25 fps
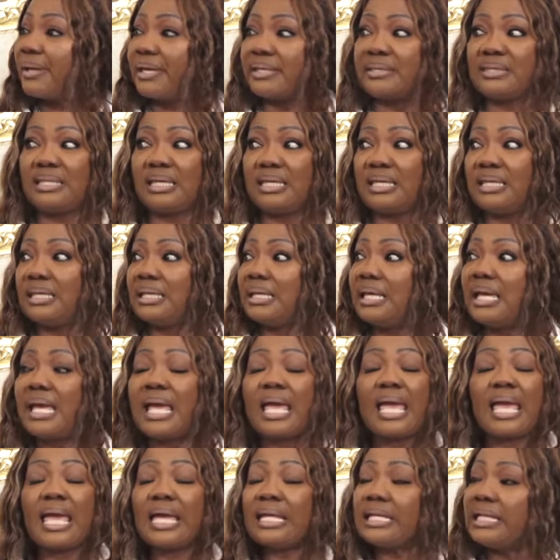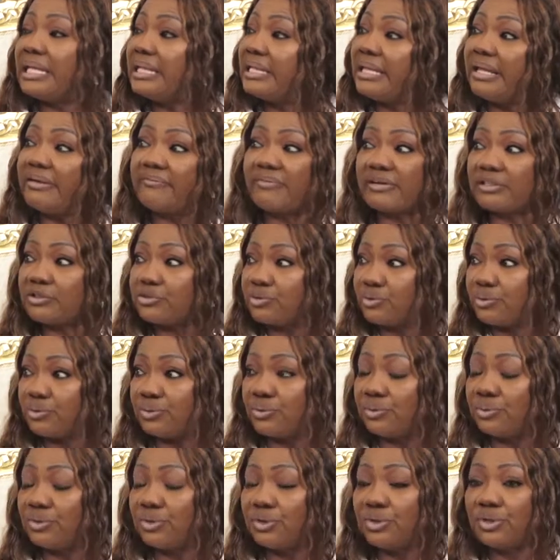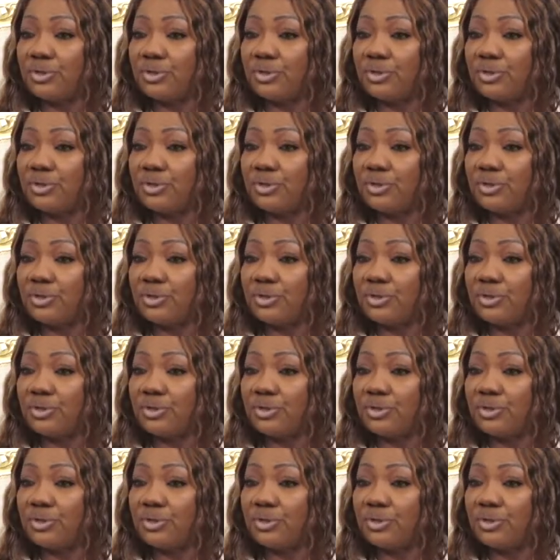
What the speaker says: birthday and they never do.